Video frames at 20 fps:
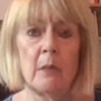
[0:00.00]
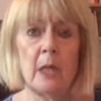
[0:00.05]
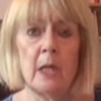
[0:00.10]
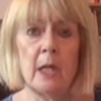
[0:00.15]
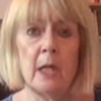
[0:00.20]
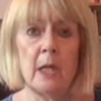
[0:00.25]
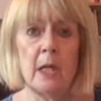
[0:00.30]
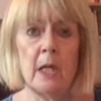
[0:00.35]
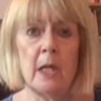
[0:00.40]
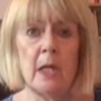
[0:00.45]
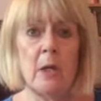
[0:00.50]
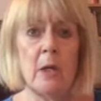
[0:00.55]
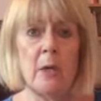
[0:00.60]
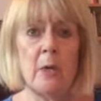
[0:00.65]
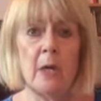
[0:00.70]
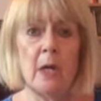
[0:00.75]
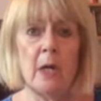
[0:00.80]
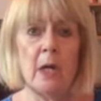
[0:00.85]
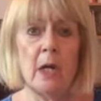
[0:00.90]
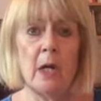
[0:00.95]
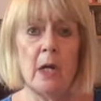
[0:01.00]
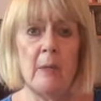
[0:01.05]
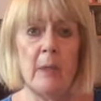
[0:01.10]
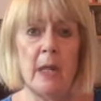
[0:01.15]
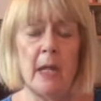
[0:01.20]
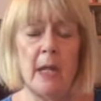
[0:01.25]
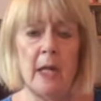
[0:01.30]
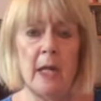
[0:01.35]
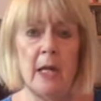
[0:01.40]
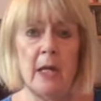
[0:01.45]
But can I know that I am
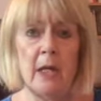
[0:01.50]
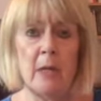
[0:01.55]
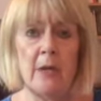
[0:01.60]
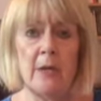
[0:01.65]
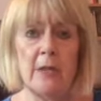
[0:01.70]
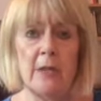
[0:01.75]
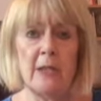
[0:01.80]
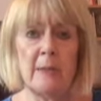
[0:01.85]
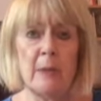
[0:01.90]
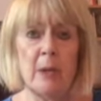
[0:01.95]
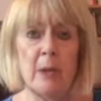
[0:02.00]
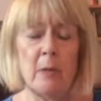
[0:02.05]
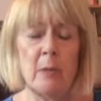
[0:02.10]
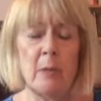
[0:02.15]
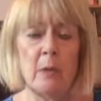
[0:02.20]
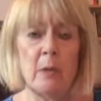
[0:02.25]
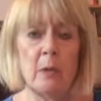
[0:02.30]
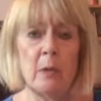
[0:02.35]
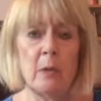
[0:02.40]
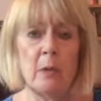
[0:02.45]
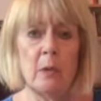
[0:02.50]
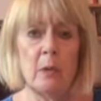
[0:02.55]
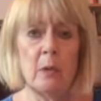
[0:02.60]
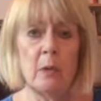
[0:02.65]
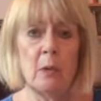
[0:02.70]
here in this moment